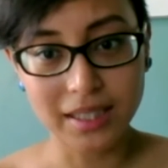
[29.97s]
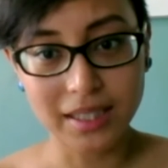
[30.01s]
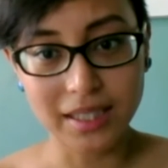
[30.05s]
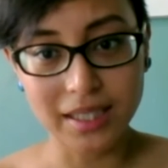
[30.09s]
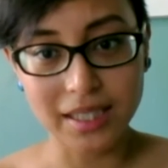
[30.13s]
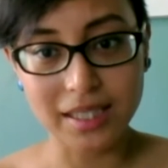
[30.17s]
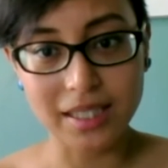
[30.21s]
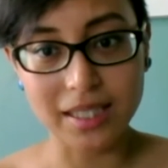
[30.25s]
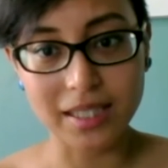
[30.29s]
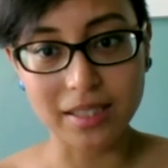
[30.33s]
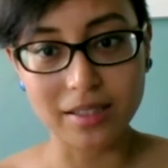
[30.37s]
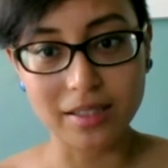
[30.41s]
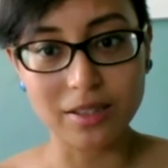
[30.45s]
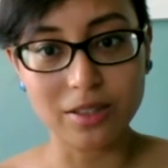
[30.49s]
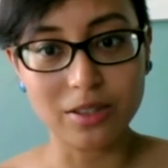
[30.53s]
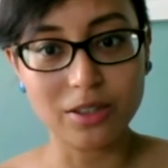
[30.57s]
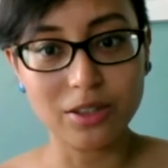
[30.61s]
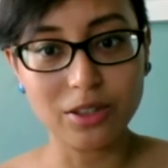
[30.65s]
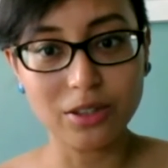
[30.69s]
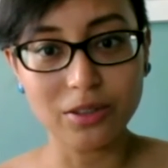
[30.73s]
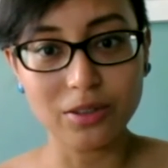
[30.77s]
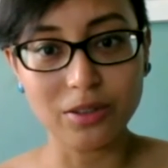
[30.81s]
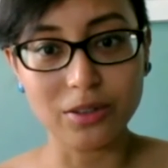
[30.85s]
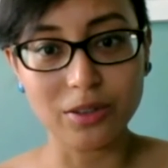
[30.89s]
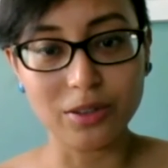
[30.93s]
Is it
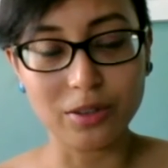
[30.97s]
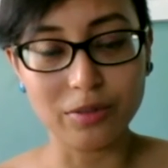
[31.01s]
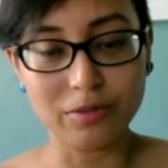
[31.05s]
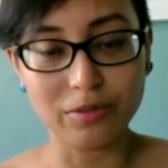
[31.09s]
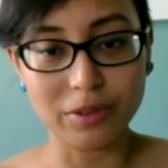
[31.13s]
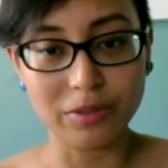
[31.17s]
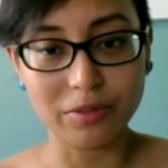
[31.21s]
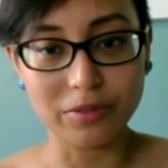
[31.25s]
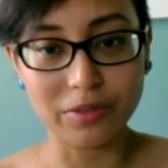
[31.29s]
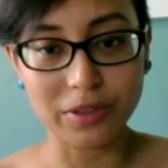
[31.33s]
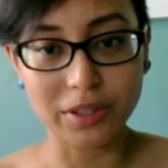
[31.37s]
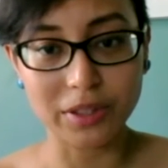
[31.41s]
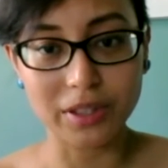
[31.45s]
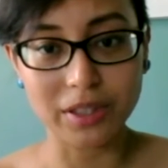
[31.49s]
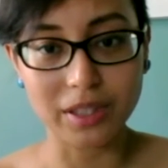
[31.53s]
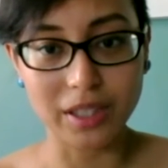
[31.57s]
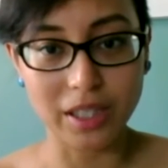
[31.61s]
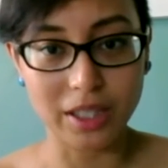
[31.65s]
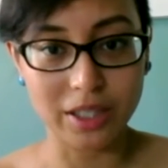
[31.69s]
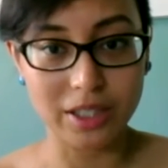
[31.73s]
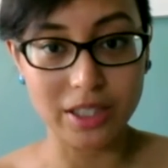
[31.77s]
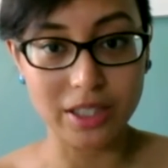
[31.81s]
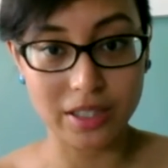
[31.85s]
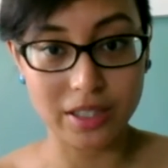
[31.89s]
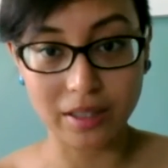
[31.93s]
to fulfill
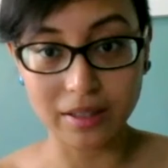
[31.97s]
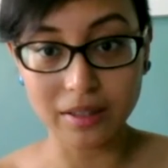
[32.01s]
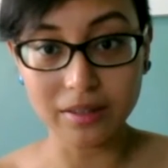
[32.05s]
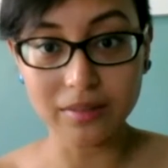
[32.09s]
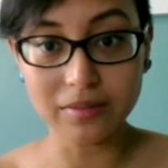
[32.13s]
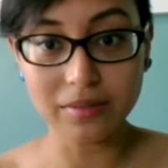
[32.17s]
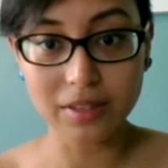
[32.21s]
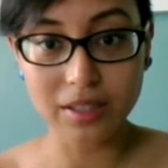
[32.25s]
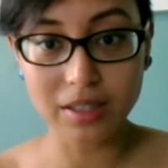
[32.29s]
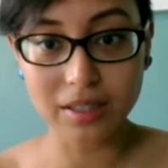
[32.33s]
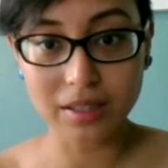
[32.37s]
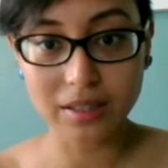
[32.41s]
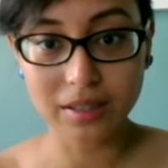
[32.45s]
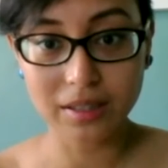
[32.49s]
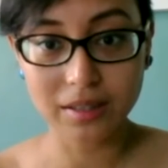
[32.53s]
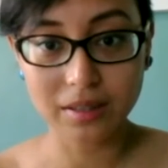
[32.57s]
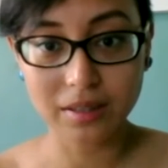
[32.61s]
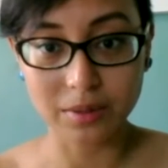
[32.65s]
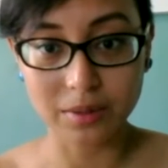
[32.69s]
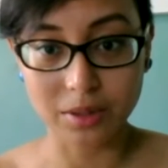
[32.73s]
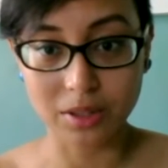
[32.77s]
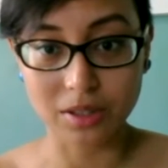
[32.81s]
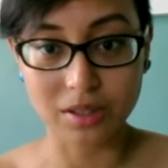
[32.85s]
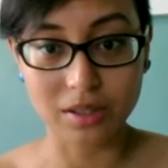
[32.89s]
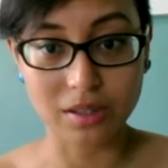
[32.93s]
ourselves,
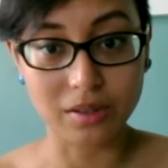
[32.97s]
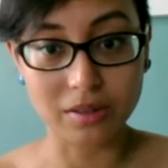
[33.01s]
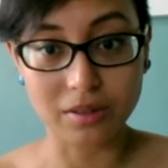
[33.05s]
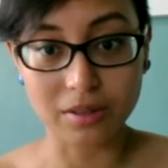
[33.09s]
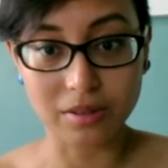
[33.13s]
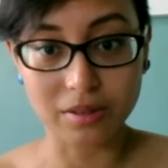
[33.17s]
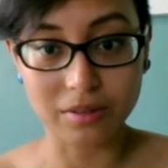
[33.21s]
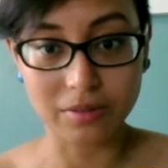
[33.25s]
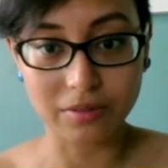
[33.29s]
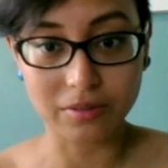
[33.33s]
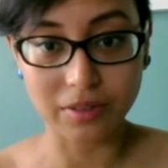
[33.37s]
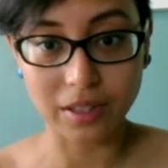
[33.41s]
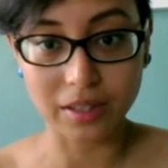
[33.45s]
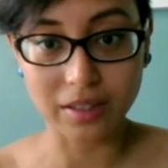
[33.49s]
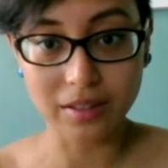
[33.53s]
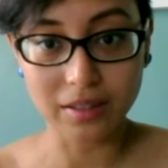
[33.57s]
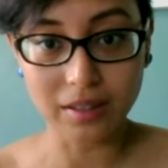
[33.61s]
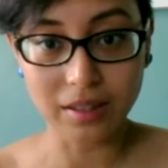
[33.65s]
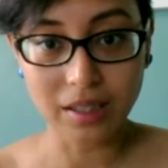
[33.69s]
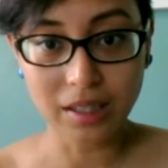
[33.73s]
which is also fine,